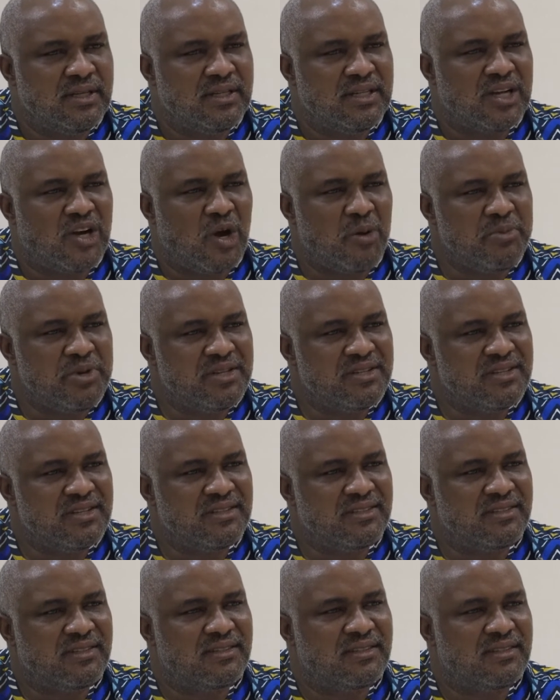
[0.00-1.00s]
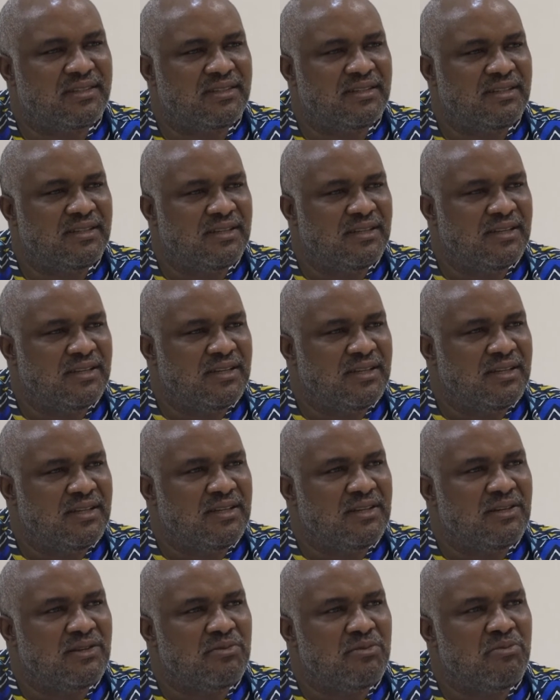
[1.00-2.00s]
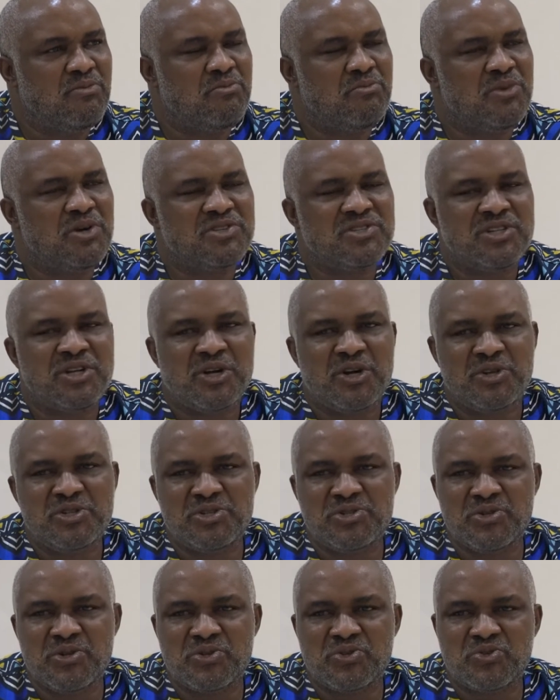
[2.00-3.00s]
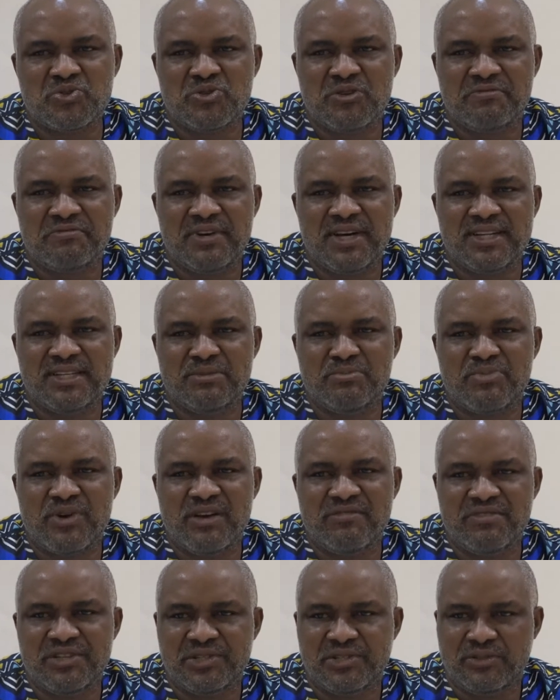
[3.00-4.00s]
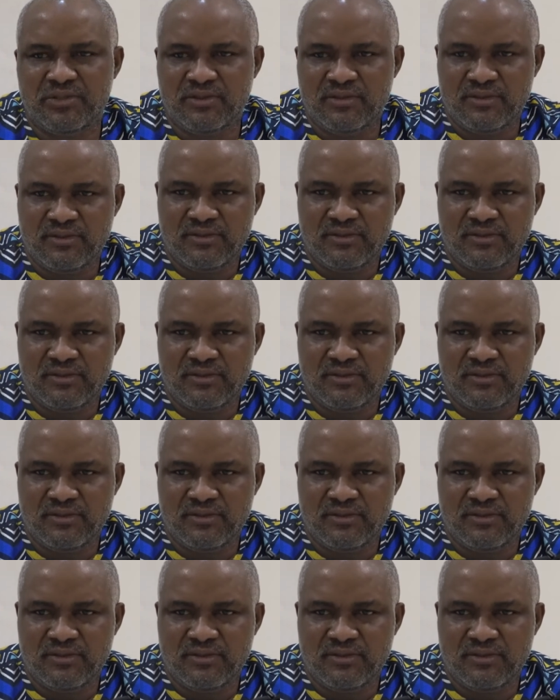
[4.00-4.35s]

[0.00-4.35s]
The communities must not continue to suffer deprivation.